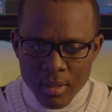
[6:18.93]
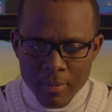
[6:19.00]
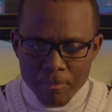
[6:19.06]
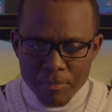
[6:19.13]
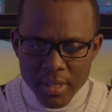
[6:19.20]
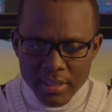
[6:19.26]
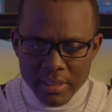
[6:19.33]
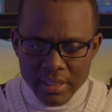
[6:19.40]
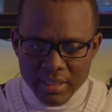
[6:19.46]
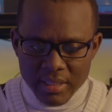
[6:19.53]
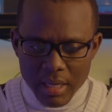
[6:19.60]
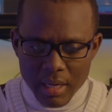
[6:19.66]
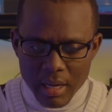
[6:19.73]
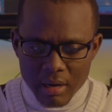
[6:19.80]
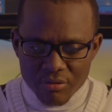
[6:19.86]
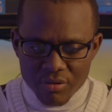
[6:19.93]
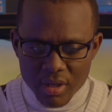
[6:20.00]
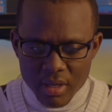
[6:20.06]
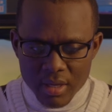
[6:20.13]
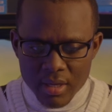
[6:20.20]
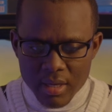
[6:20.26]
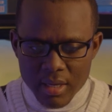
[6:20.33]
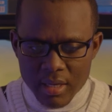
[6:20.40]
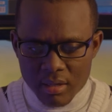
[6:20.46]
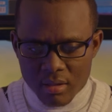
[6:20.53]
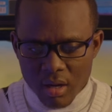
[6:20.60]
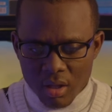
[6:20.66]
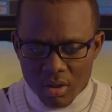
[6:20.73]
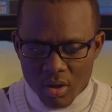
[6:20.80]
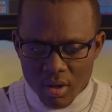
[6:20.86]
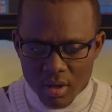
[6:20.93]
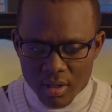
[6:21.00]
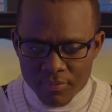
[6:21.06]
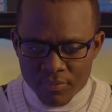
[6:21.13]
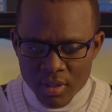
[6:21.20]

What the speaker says: basic salary in Qatar,